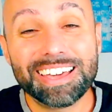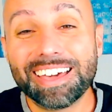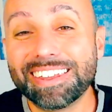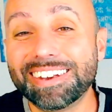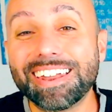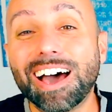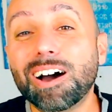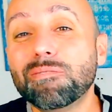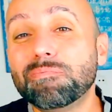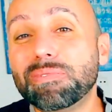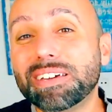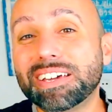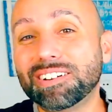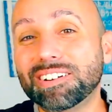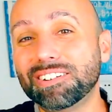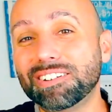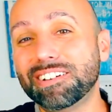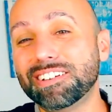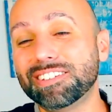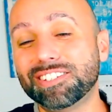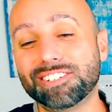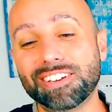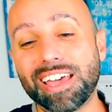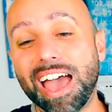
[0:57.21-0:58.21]
Not
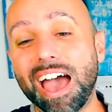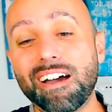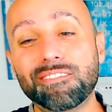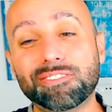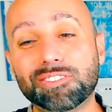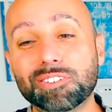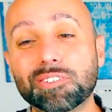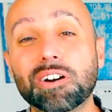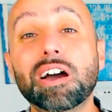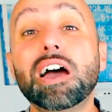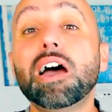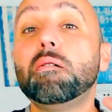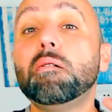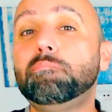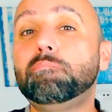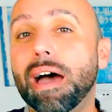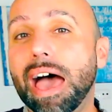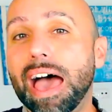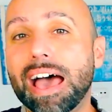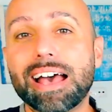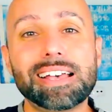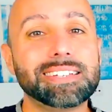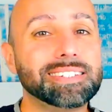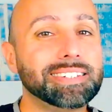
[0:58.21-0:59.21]
because you have to
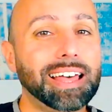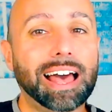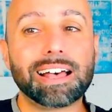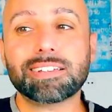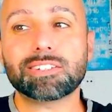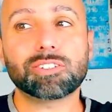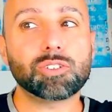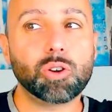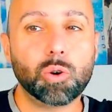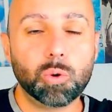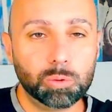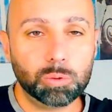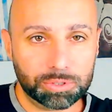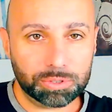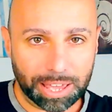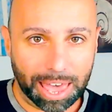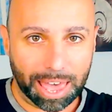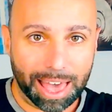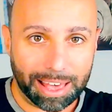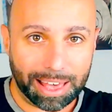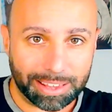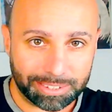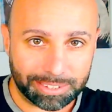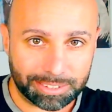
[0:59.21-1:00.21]
pass a school
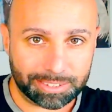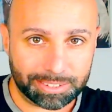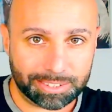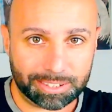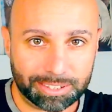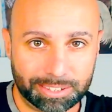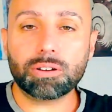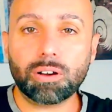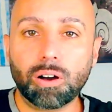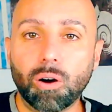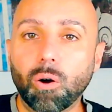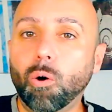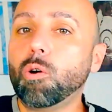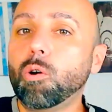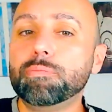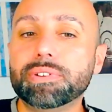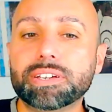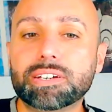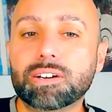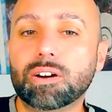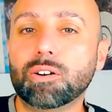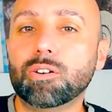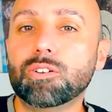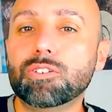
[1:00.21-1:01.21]
test, or
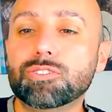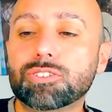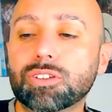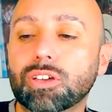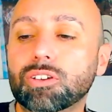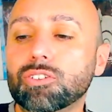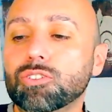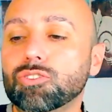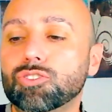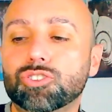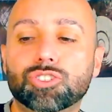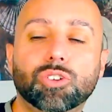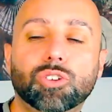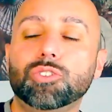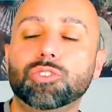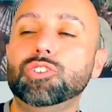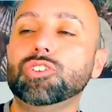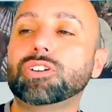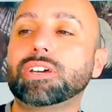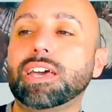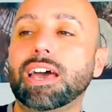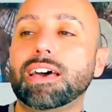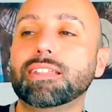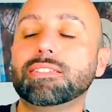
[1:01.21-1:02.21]
because so you
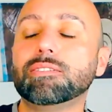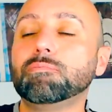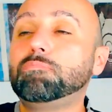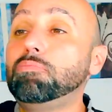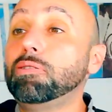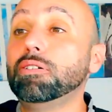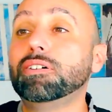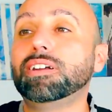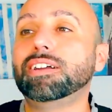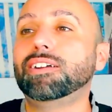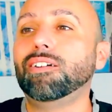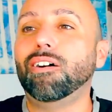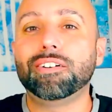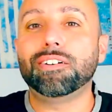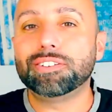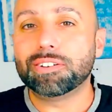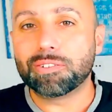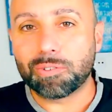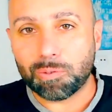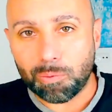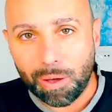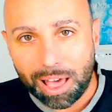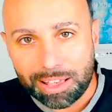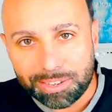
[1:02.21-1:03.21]
can put it on your
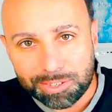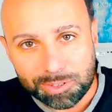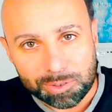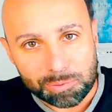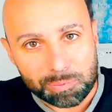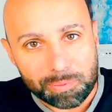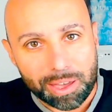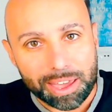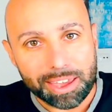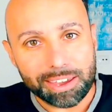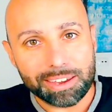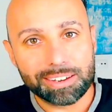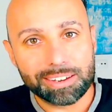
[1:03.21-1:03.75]
resume.